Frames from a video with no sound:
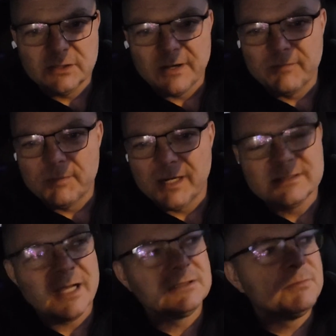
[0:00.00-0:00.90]
You know, everybody
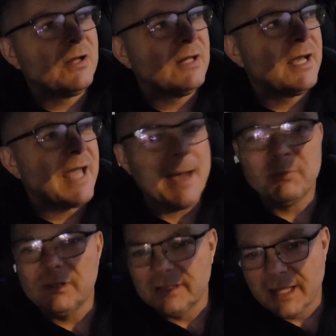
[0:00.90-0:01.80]
talks about like
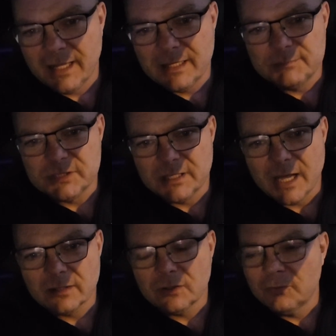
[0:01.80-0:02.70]
apple a day keeps the
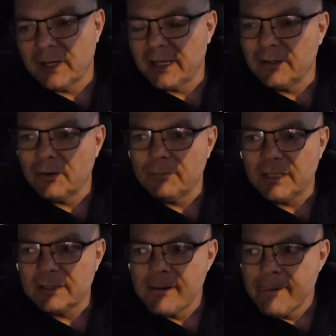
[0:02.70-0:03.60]
doctor away, you know,
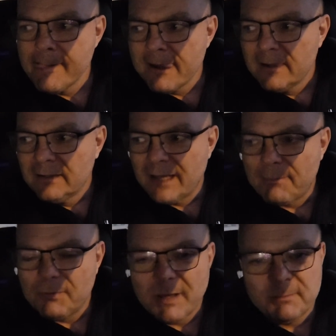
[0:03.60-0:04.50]
but
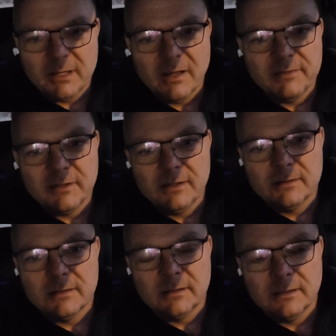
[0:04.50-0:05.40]
apple might be healthy
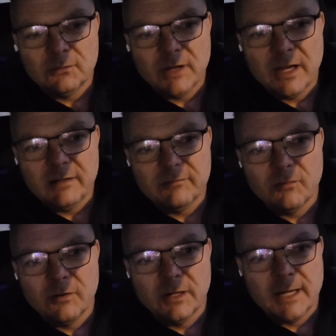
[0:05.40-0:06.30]
and great
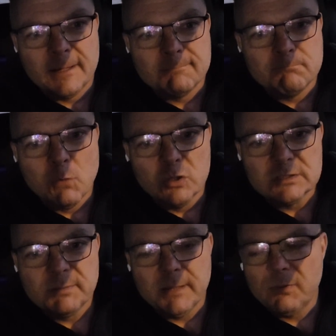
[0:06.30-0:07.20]
for
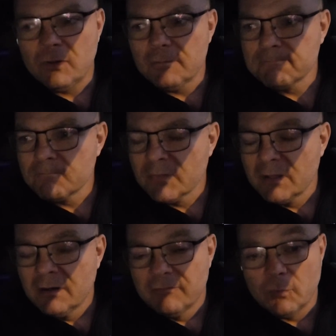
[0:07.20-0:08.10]
most people.
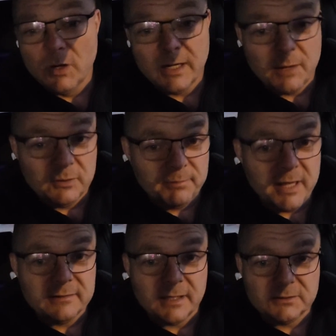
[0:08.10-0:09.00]
For one, I would pay
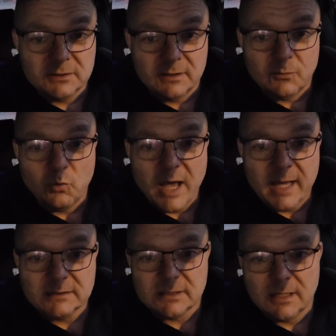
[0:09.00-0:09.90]
attention to the
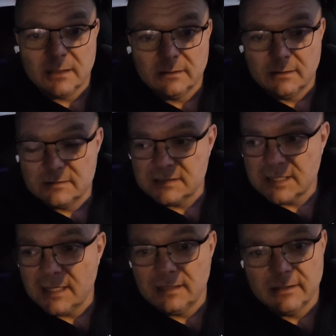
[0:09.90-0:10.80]
wax on the
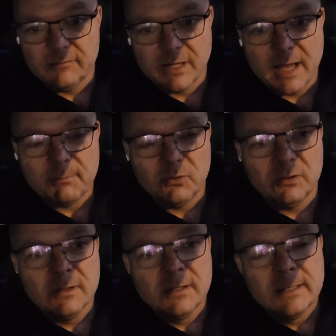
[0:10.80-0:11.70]
skin of an apple.